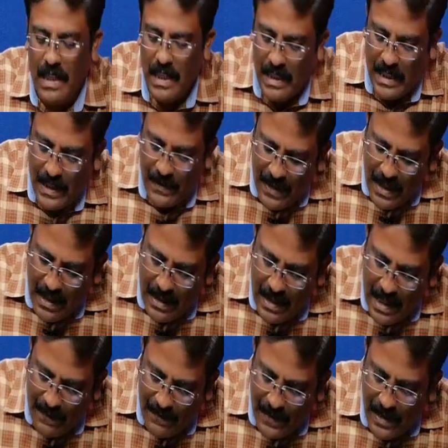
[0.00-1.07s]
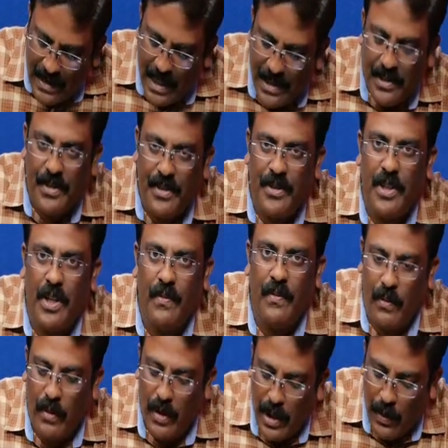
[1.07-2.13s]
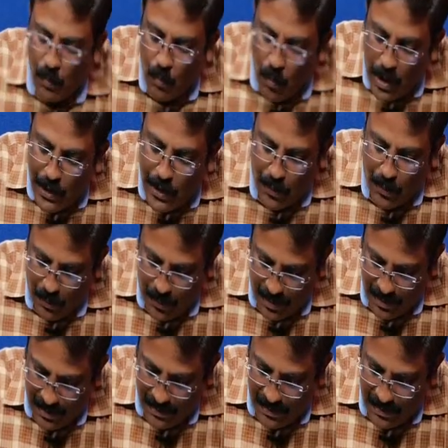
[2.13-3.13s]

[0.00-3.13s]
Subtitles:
A trivial graph will consist of only one node.